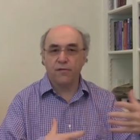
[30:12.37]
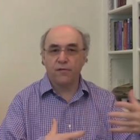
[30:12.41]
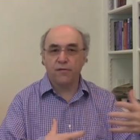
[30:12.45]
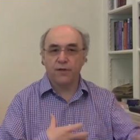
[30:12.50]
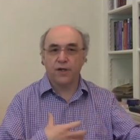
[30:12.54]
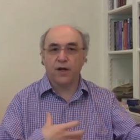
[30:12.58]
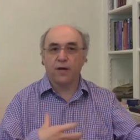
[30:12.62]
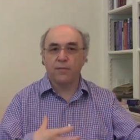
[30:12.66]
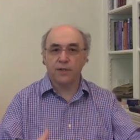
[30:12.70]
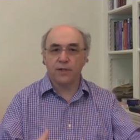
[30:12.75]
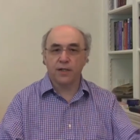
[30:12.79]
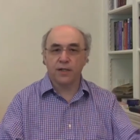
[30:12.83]

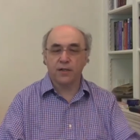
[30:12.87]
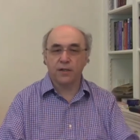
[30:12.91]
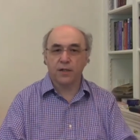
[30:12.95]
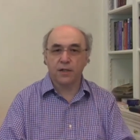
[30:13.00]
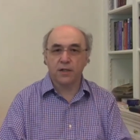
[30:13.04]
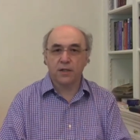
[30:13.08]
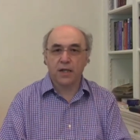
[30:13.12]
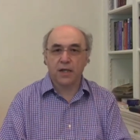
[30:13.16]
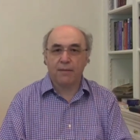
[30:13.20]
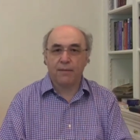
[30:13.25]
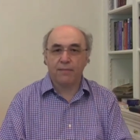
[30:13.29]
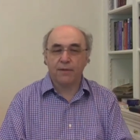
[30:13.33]
phenomenon
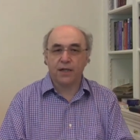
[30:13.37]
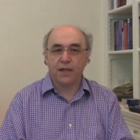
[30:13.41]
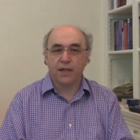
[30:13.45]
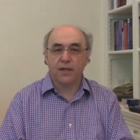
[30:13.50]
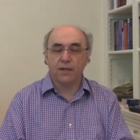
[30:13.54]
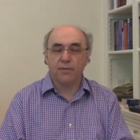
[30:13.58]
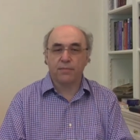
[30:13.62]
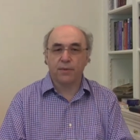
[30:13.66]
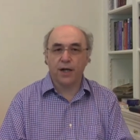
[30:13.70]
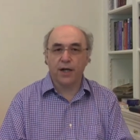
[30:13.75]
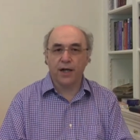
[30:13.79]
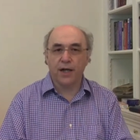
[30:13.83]
that's happening in
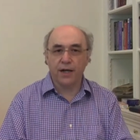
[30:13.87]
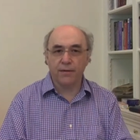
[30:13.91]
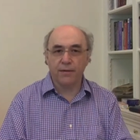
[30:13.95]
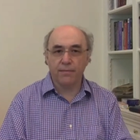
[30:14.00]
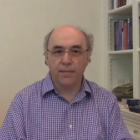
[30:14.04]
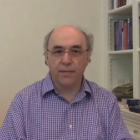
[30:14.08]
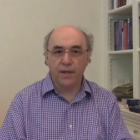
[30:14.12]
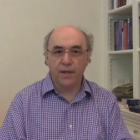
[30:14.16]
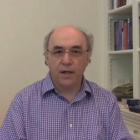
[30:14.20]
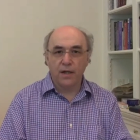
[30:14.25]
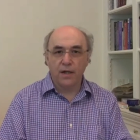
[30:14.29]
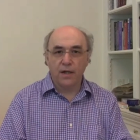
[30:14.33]
the brain,
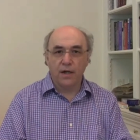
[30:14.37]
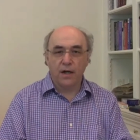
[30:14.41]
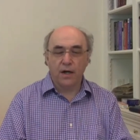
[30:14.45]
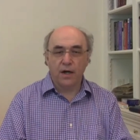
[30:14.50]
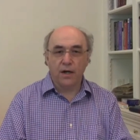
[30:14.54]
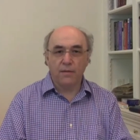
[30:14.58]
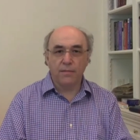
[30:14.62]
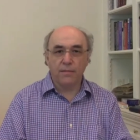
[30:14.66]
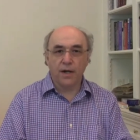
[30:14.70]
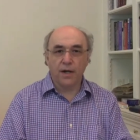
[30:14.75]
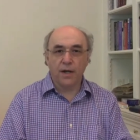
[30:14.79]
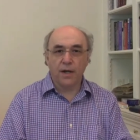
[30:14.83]

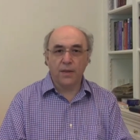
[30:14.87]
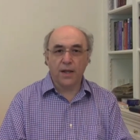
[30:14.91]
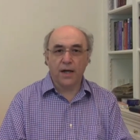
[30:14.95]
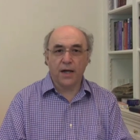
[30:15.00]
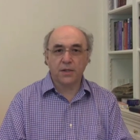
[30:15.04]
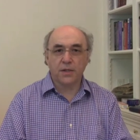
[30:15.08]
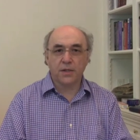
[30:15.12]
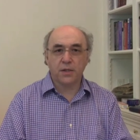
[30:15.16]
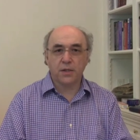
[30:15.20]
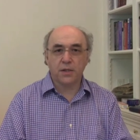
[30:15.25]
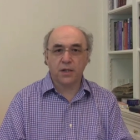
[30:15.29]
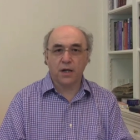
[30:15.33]
and
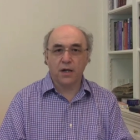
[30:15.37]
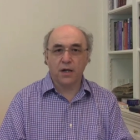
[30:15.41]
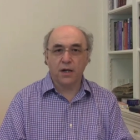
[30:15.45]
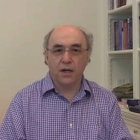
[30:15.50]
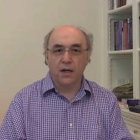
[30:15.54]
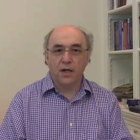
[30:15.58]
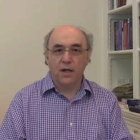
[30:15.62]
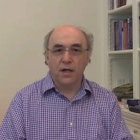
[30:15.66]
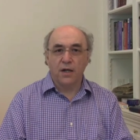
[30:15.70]
that's so.